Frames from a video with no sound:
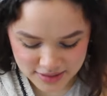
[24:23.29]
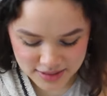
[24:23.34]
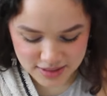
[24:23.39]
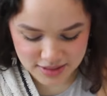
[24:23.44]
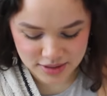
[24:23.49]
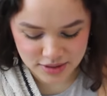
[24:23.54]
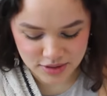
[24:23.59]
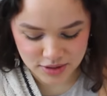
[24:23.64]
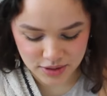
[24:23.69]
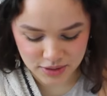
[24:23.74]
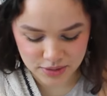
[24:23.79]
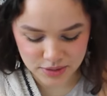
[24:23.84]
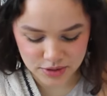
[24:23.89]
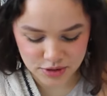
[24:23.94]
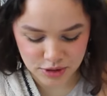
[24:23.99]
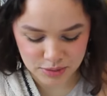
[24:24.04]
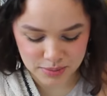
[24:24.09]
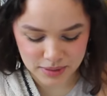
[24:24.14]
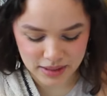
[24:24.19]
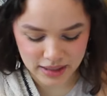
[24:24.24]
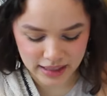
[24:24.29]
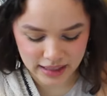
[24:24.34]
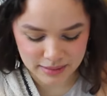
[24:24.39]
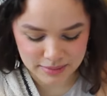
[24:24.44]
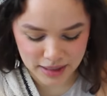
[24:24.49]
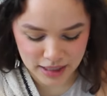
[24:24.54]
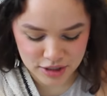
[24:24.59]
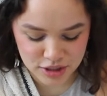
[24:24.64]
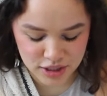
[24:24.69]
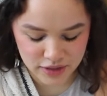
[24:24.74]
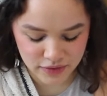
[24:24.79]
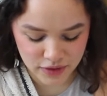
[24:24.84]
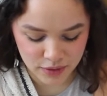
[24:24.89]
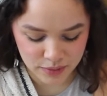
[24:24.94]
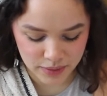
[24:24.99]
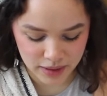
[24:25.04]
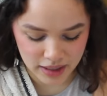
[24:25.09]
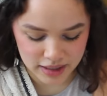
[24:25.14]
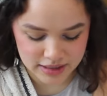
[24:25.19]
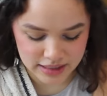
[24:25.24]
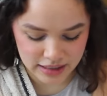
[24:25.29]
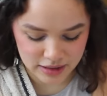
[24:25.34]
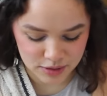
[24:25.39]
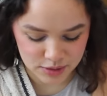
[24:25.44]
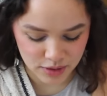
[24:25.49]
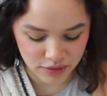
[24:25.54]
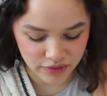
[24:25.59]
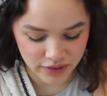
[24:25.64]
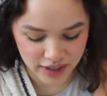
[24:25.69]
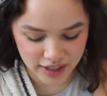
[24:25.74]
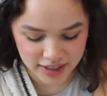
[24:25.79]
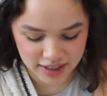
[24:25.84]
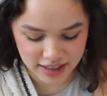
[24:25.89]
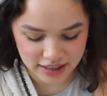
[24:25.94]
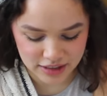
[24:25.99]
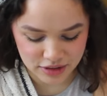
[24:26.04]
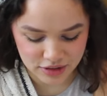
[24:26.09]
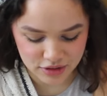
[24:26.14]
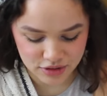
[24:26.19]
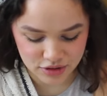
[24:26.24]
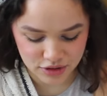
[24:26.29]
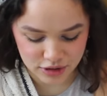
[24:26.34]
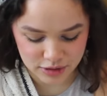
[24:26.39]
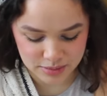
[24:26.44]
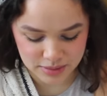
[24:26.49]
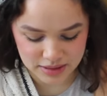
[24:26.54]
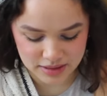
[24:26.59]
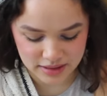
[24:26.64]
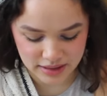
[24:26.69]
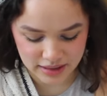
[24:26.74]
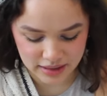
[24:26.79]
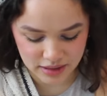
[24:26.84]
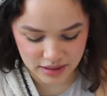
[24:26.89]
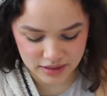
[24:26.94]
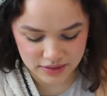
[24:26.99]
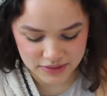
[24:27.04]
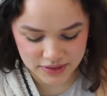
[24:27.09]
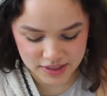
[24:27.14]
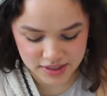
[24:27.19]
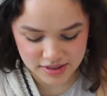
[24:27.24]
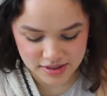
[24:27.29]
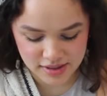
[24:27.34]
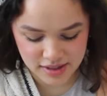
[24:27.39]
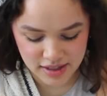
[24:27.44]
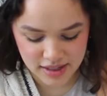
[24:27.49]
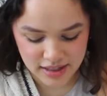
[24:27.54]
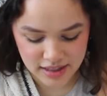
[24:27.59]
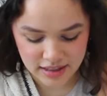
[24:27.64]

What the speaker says: This is so stupid. Like imagine if you weren't a Taylor Swift fan and you just heard me saying all of this.